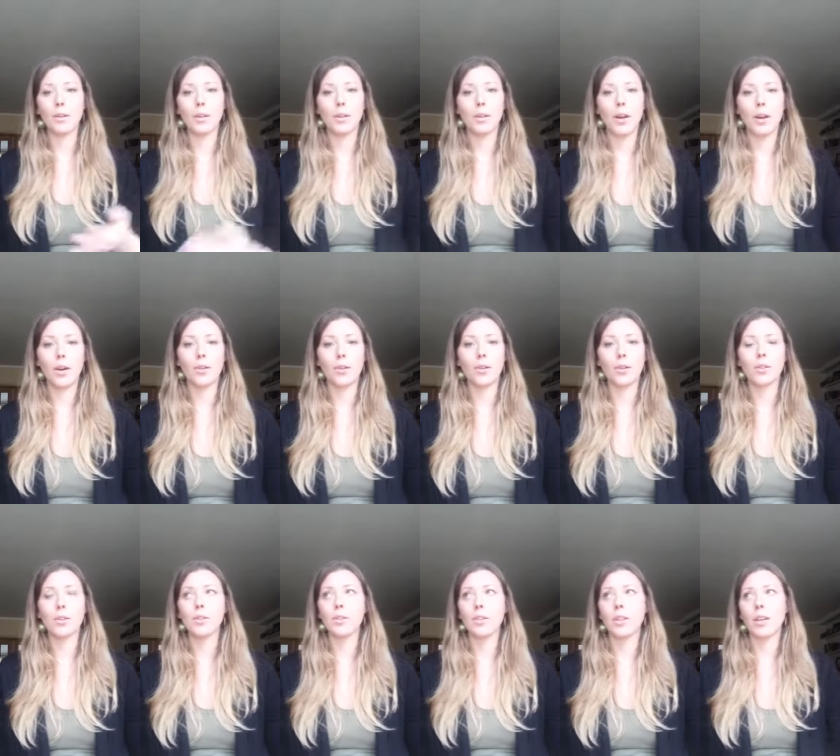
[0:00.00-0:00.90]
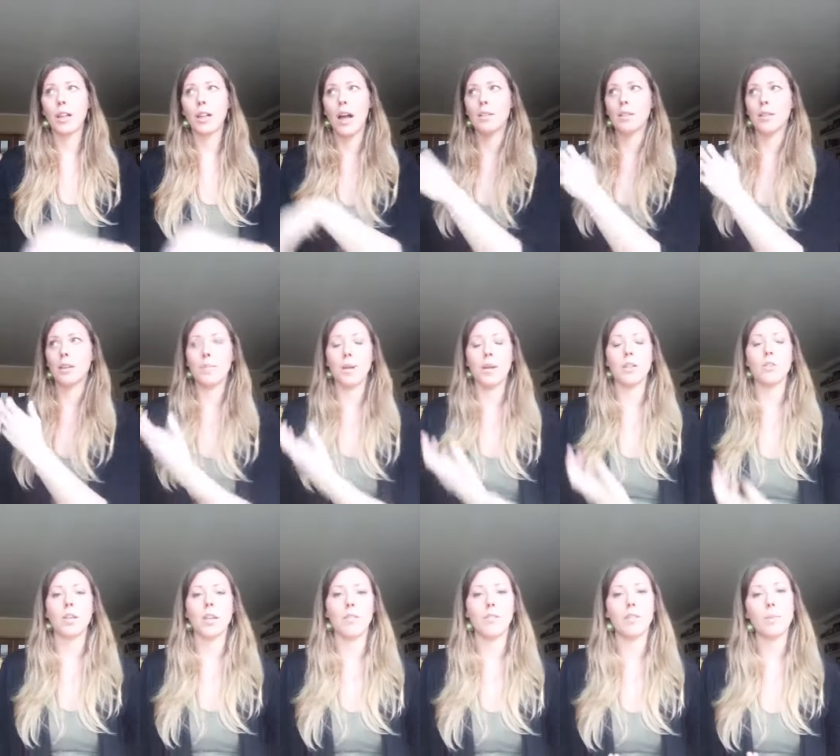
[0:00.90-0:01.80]
You know, you can do the classic
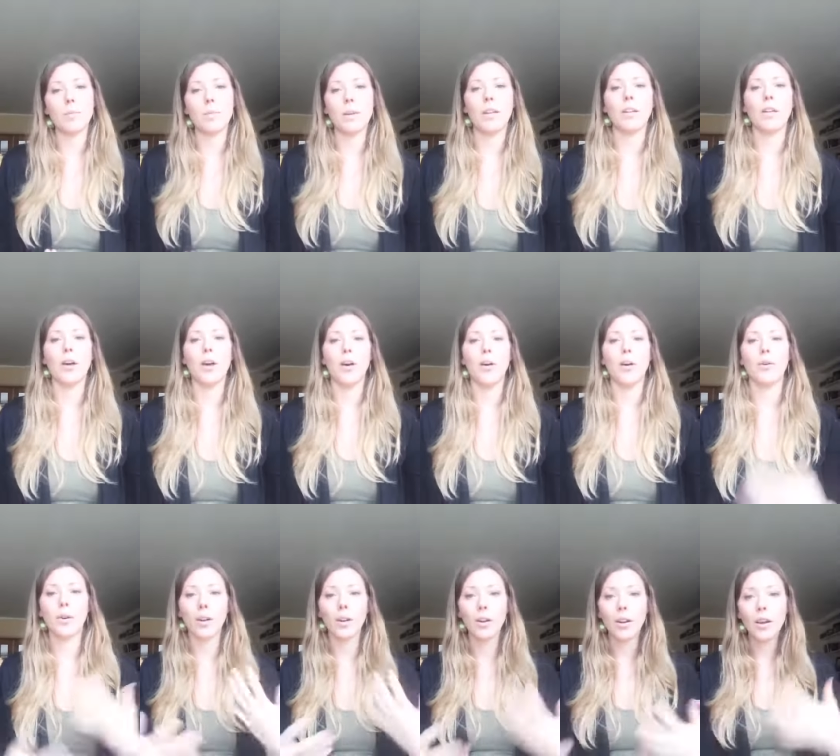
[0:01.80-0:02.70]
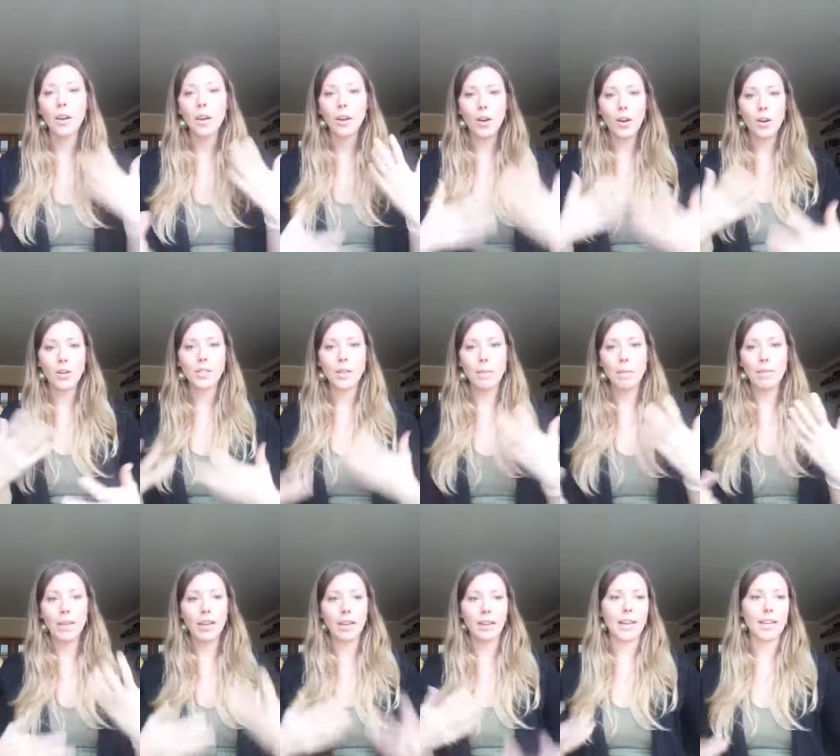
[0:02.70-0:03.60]
punching of the pillow or or
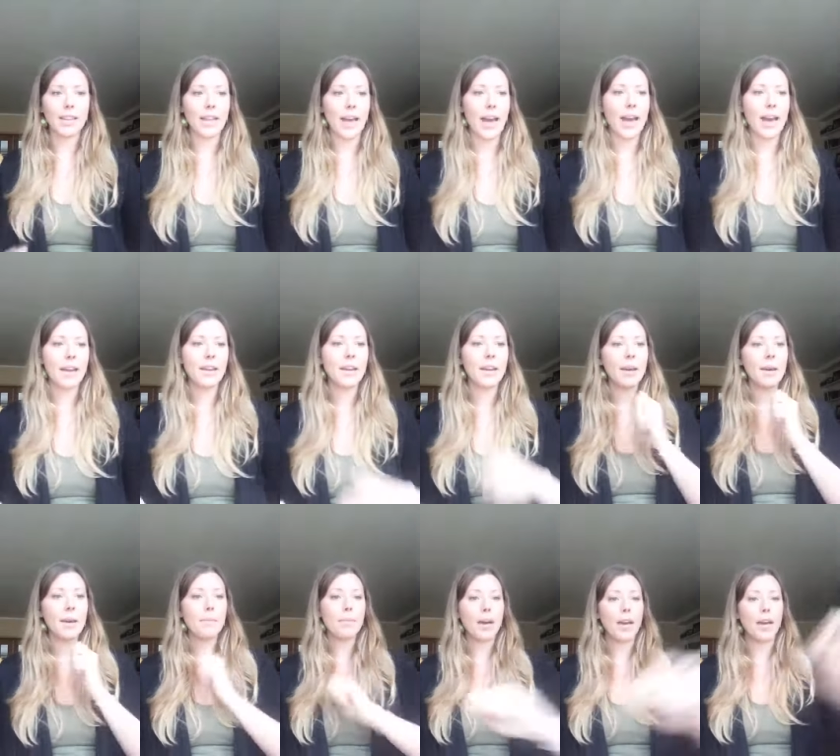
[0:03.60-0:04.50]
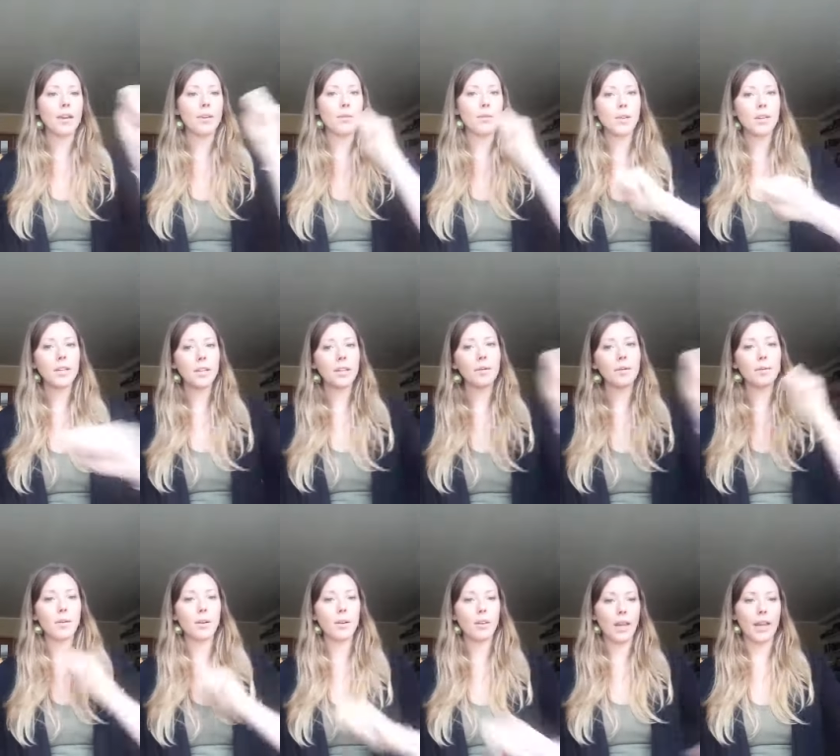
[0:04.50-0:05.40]
something like that. But really,
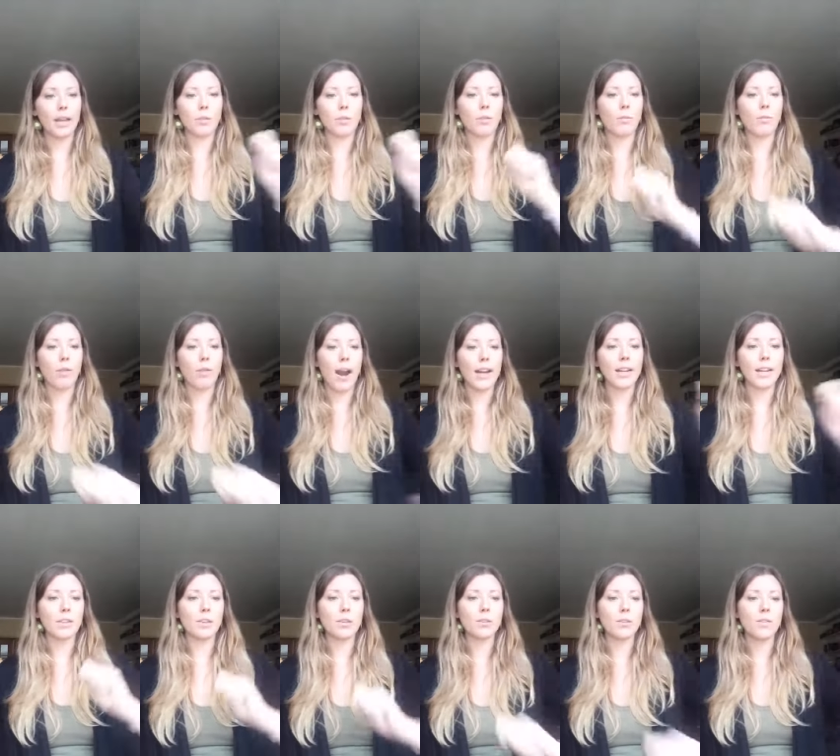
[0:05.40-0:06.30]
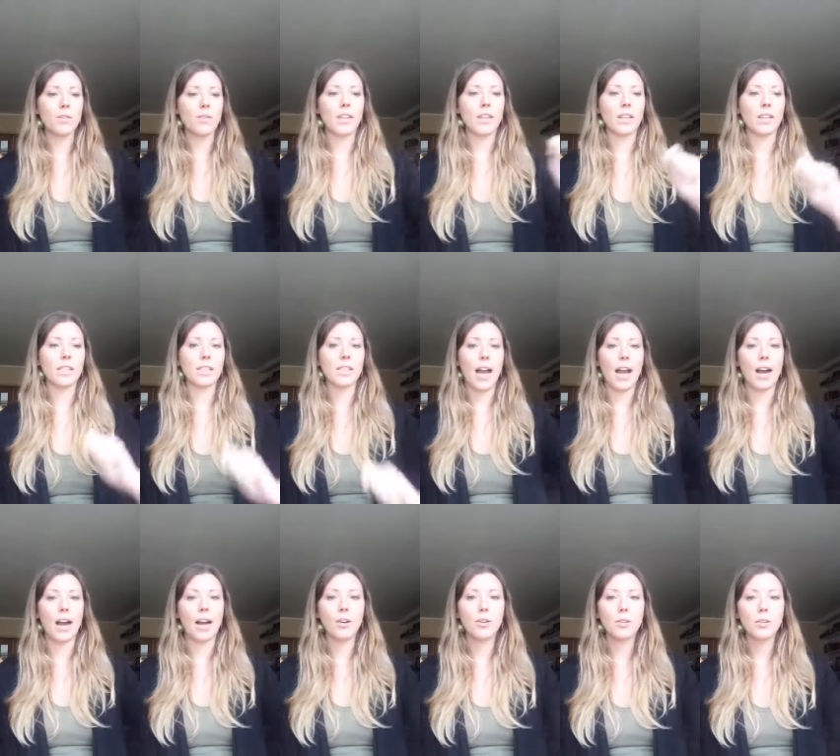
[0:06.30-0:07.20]
like writing those feelings
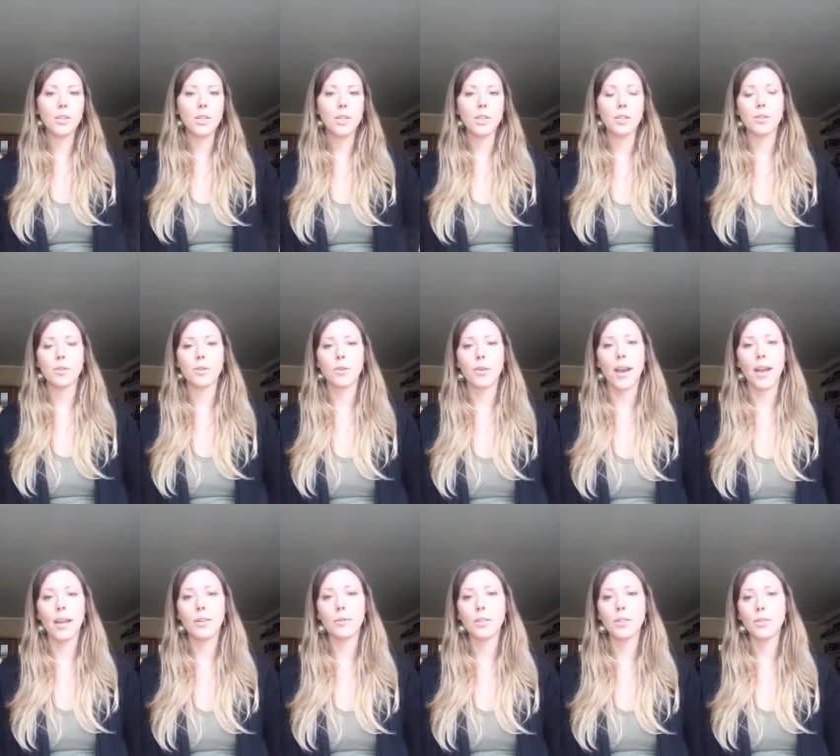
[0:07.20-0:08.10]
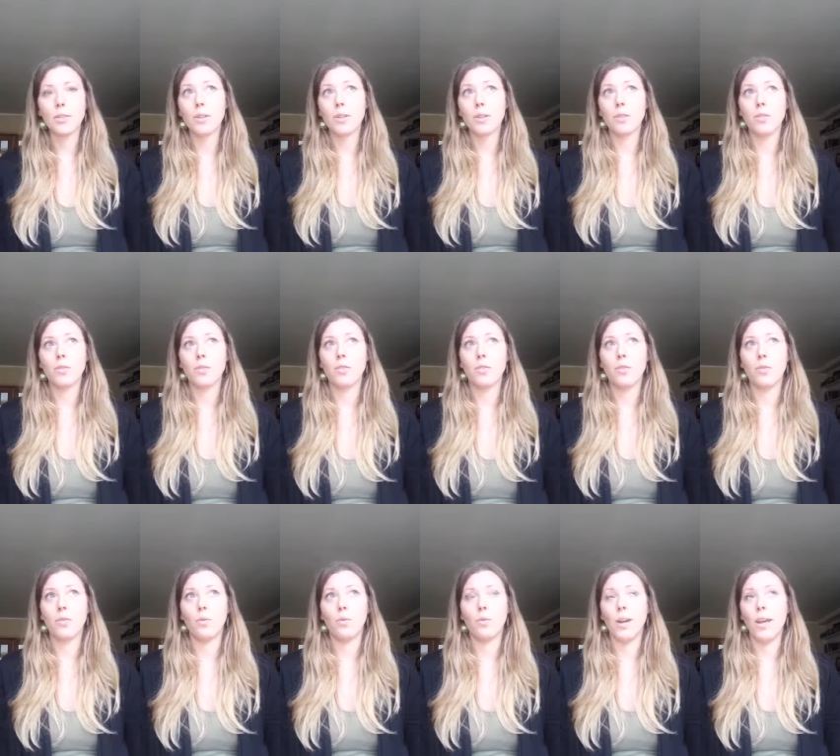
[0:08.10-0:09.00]
out is great. We do this
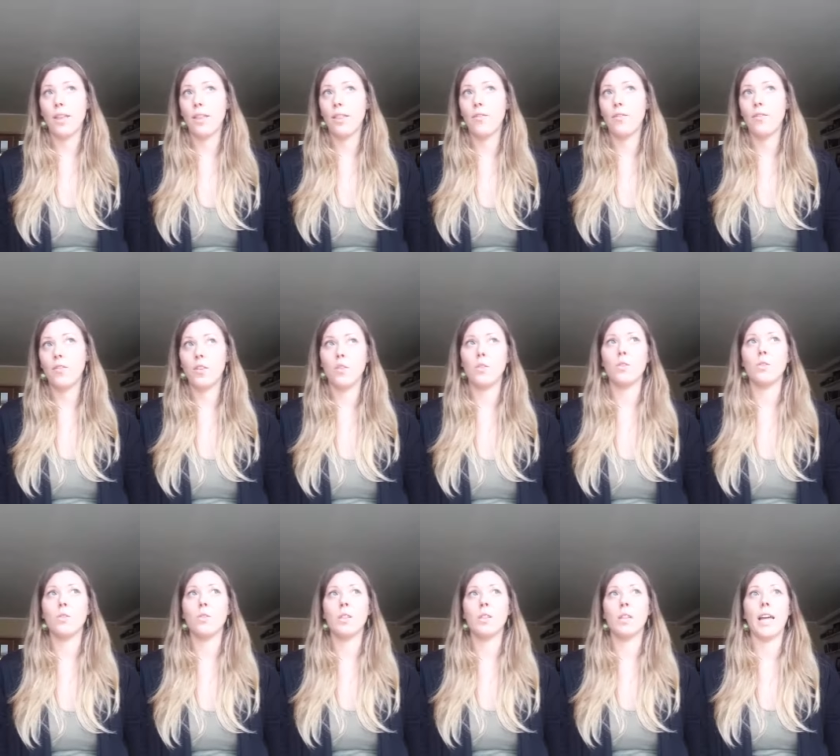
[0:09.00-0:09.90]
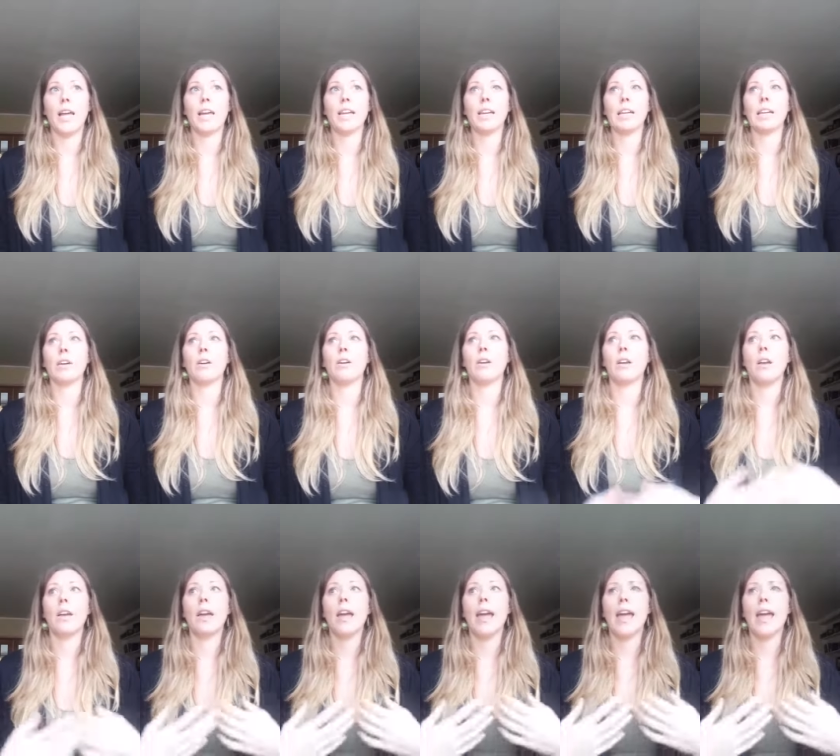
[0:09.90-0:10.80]
f- with food, like,
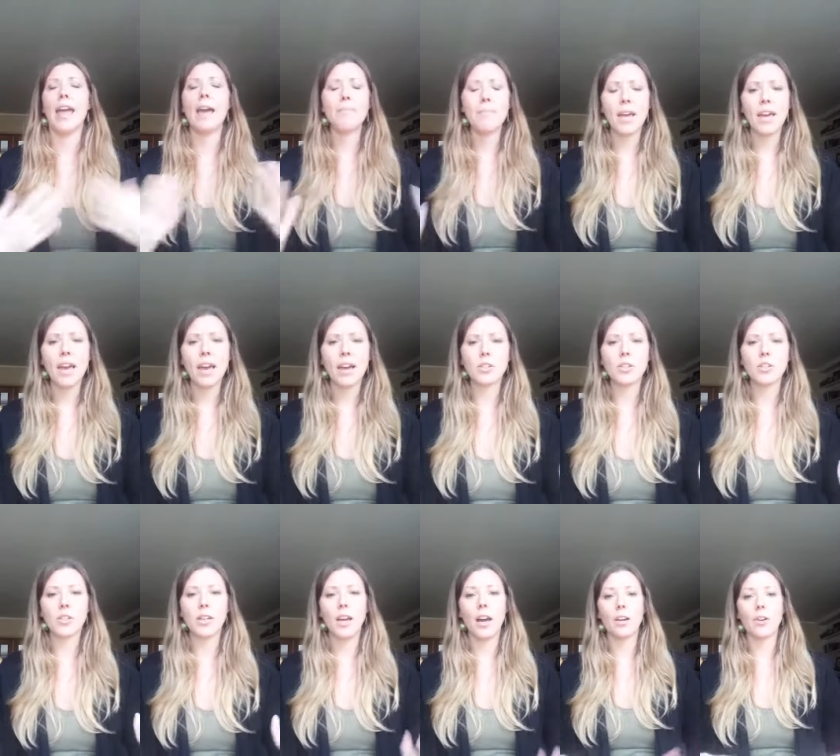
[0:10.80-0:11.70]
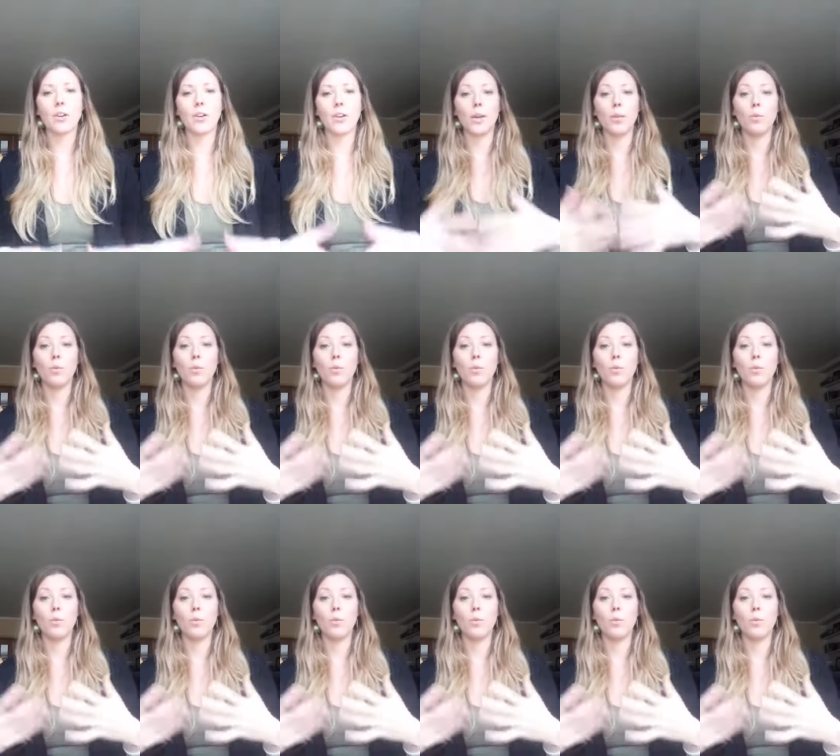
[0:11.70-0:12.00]
am I actually hungry?